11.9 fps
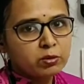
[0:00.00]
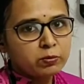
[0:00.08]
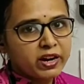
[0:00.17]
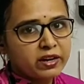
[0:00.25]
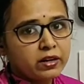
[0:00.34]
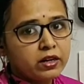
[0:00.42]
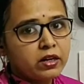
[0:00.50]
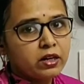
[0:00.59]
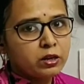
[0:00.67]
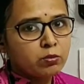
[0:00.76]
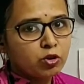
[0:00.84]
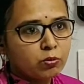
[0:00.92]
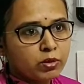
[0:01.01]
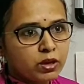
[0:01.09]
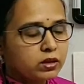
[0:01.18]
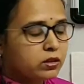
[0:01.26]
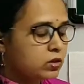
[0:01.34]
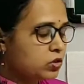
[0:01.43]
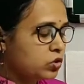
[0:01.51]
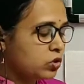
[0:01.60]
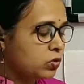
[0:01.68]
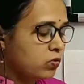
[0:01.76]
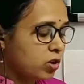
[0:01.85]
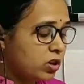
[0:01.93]
So what Dilip
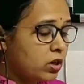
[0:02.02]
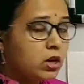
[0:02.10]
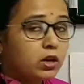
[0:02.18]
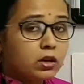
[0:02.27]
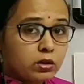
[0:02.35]
Chitre is saying?